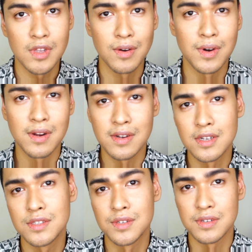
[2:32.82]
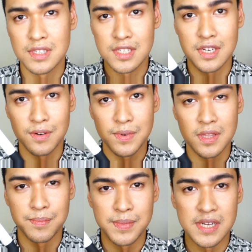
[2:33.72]
And what I'm gonna do is start with
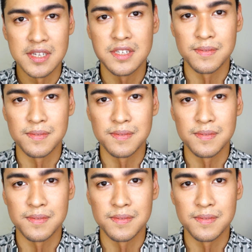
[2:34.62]
the base.